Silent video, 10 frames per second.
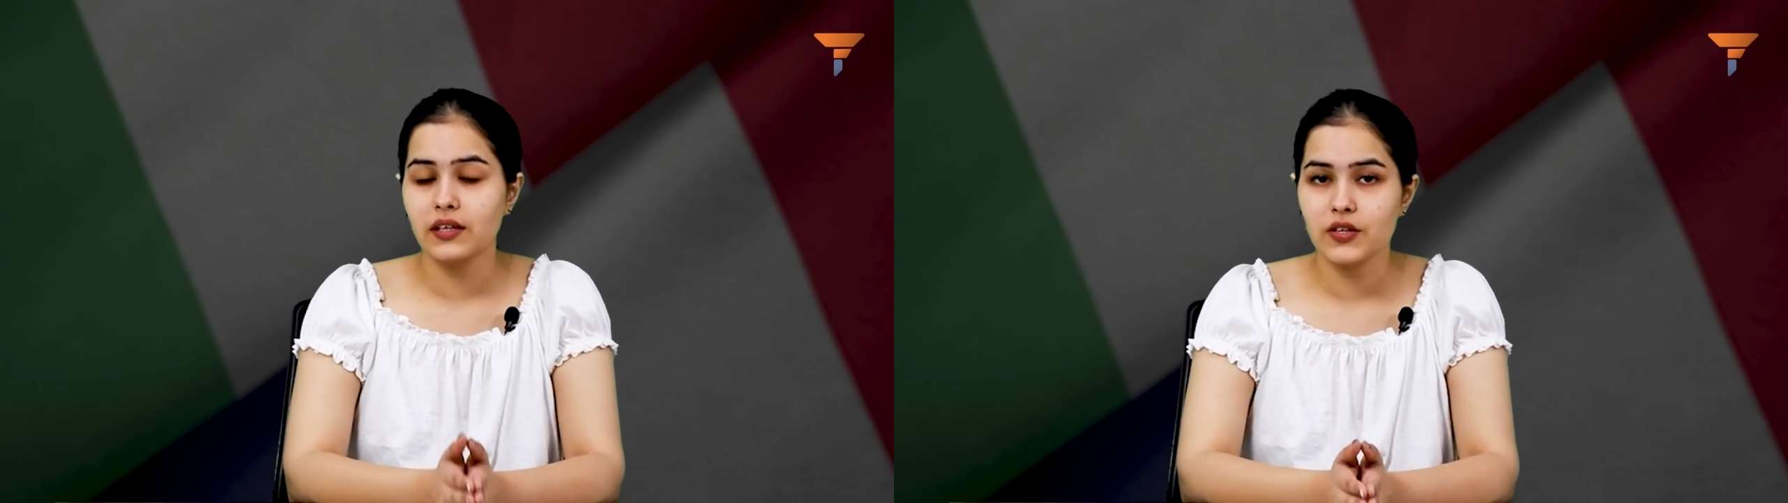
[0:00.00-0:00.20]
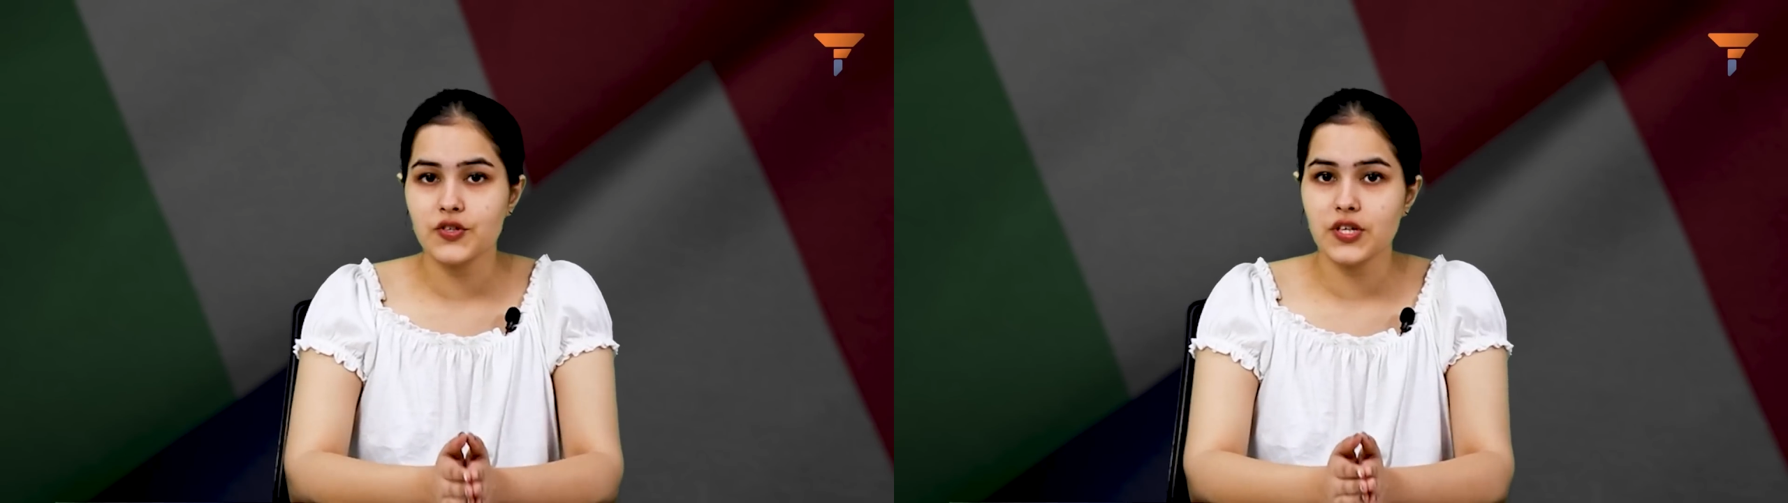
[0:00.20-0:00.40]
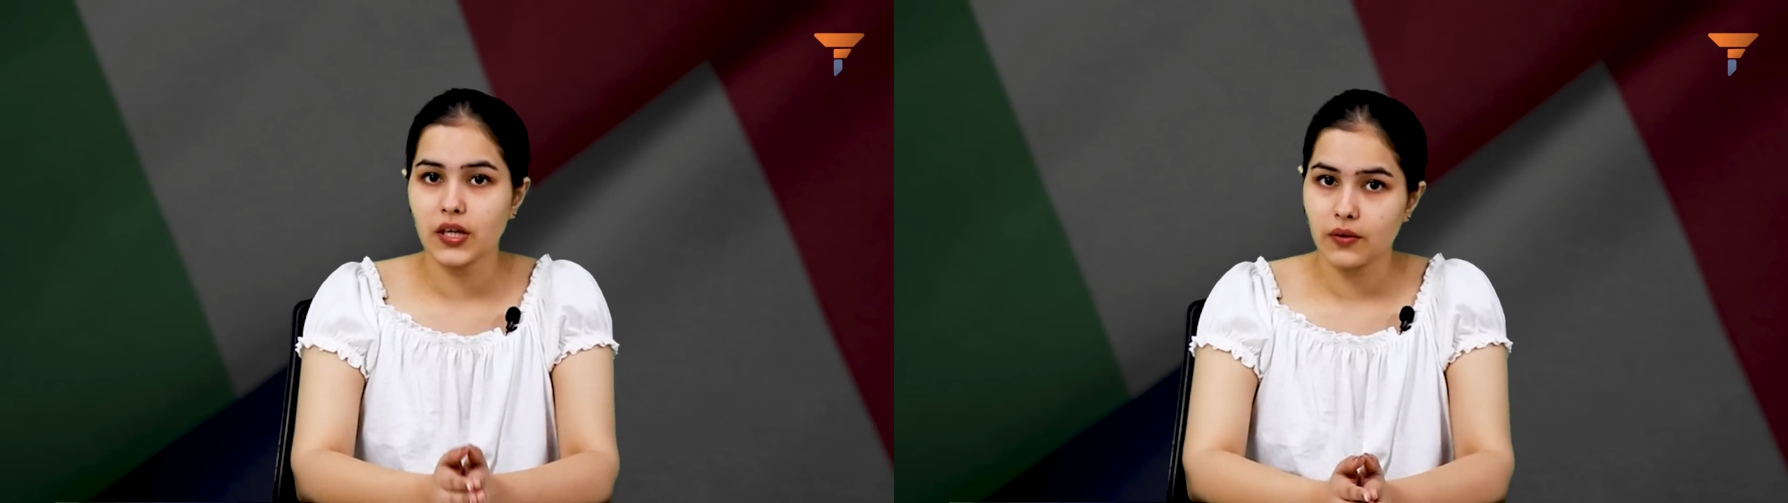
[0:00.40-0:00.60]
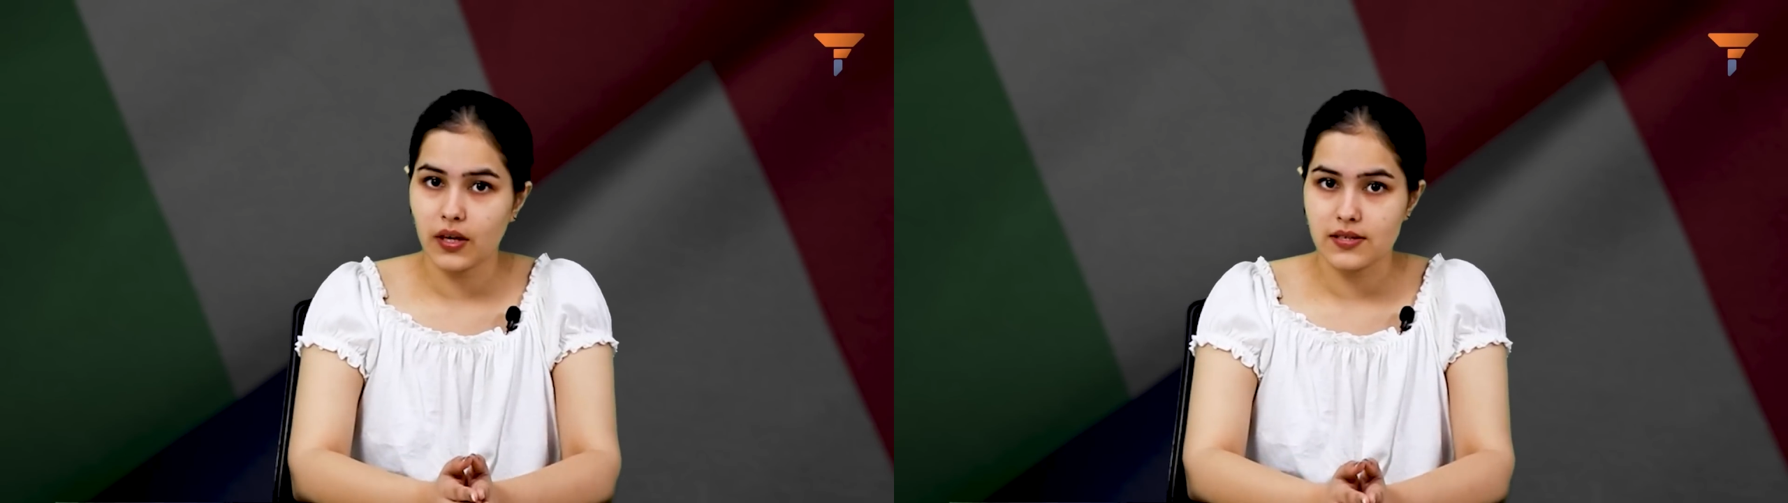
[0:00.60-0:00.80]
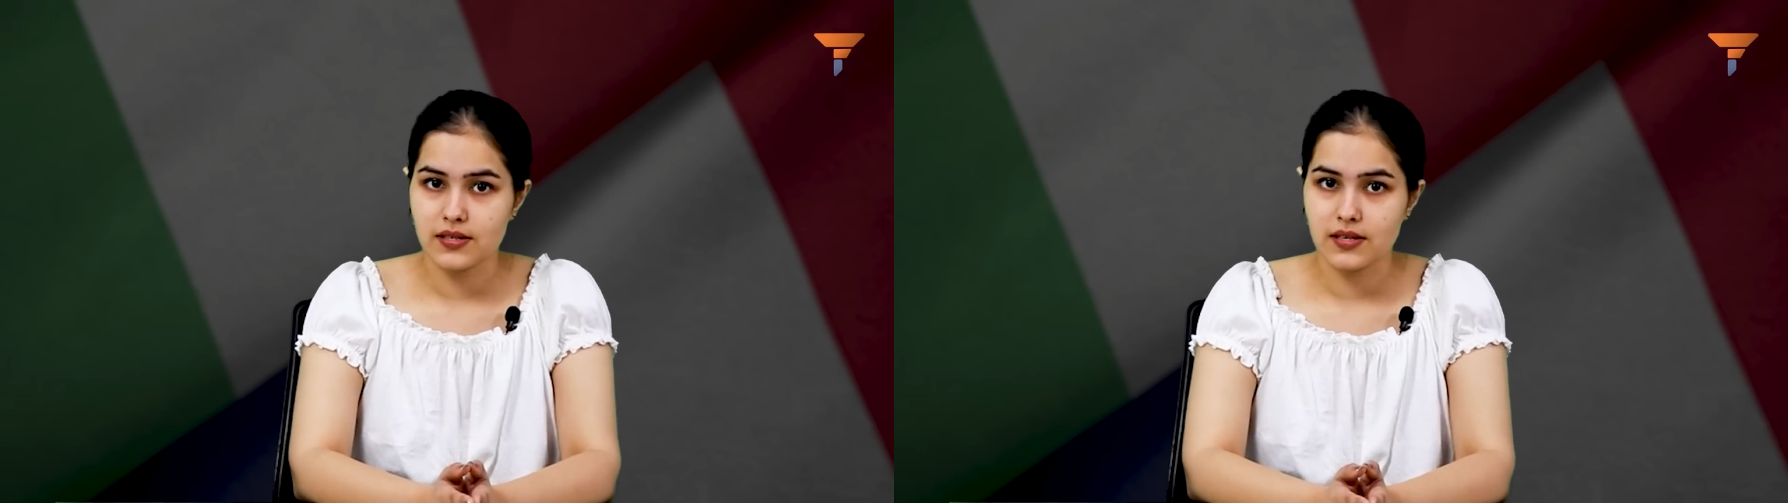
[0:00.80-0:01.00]
energy
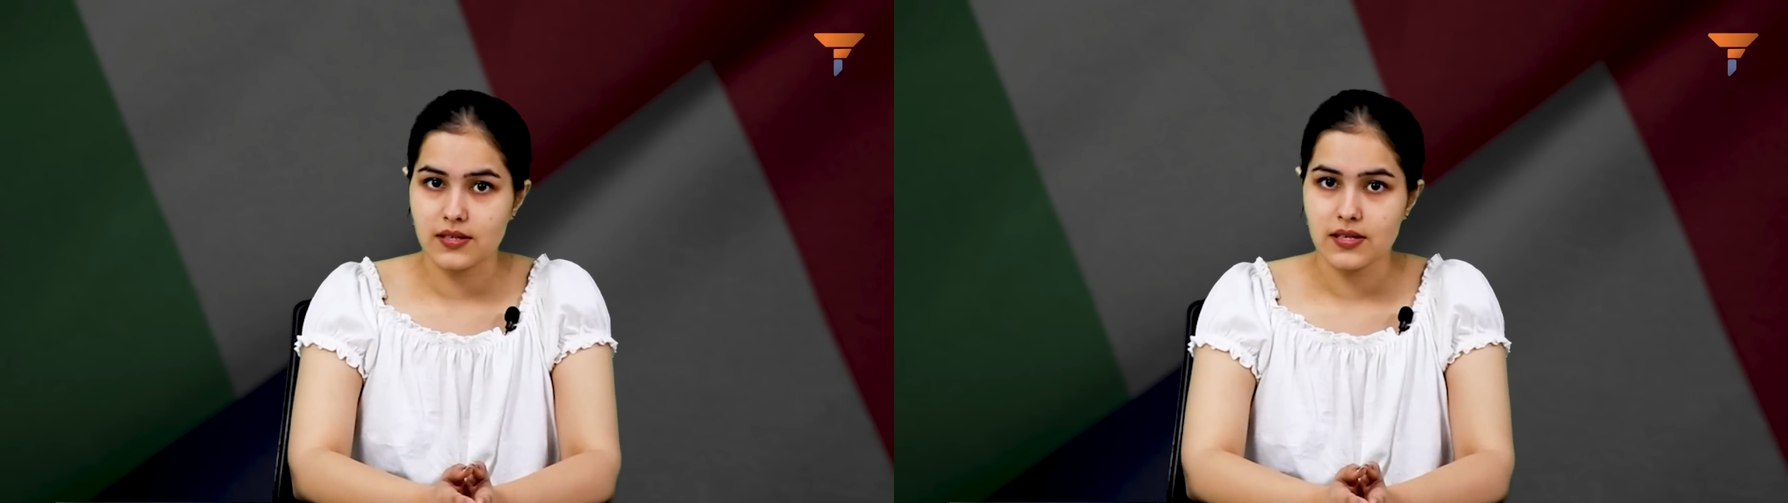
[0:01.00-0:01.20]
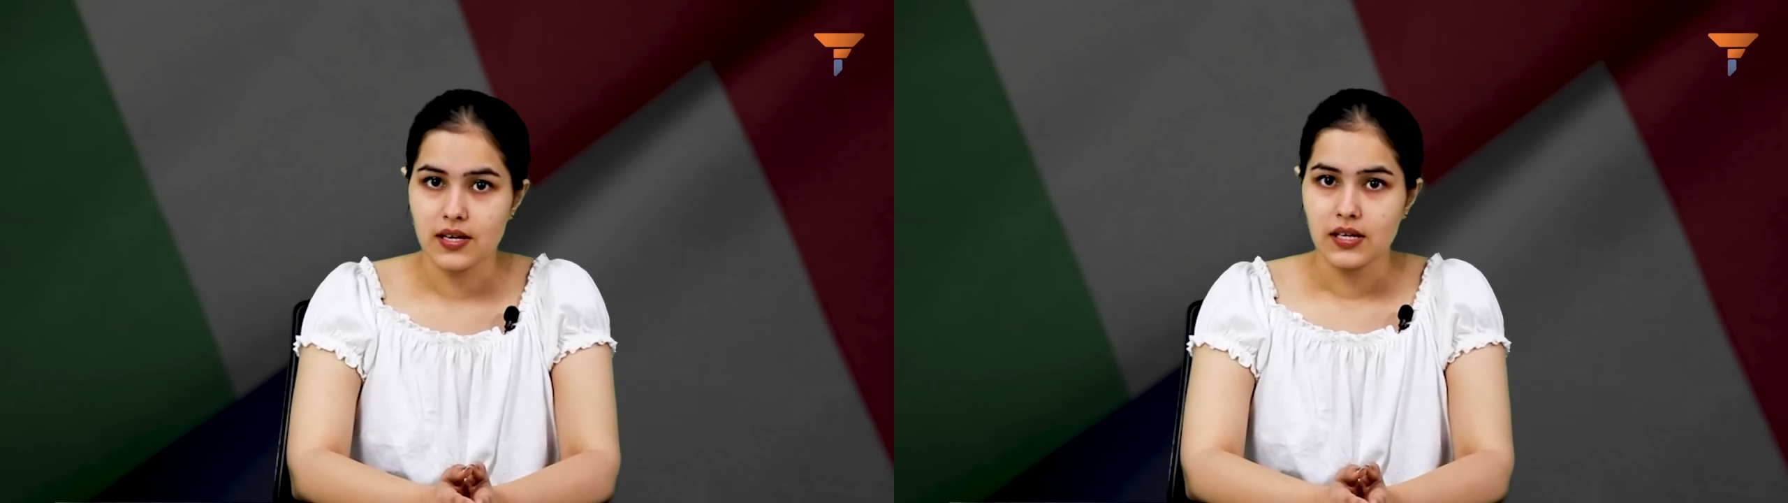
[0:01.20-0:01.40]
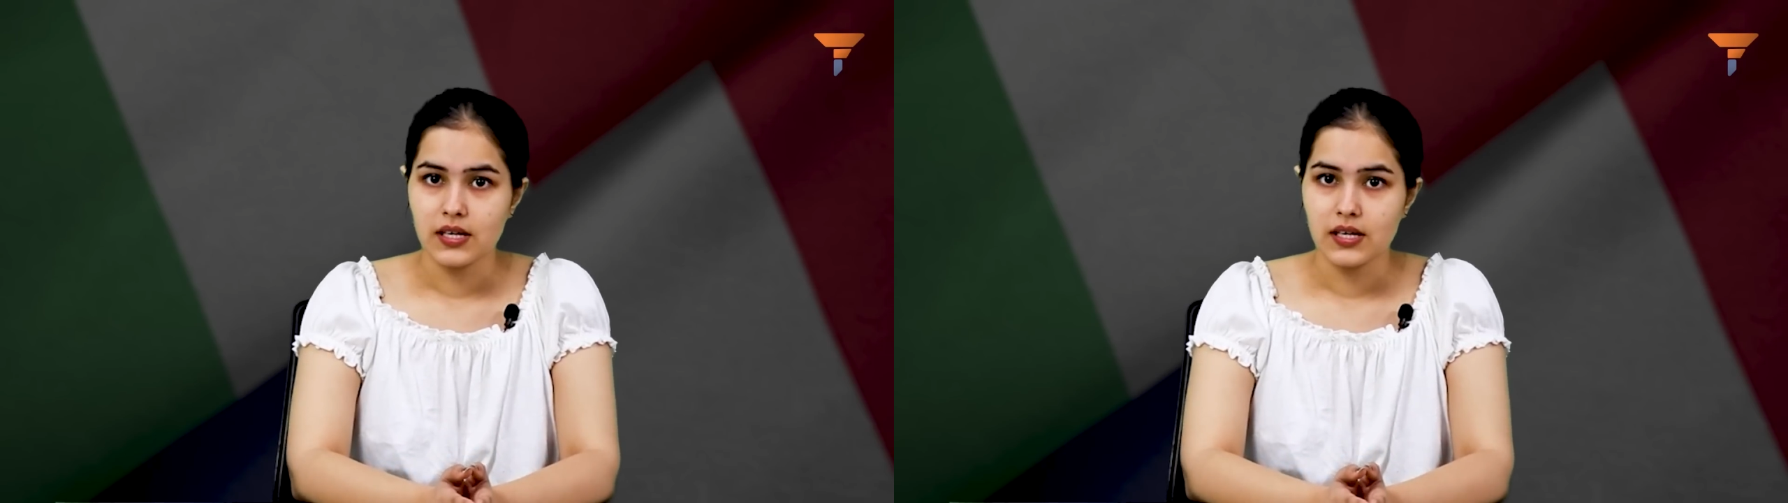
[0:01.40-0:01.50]
crisis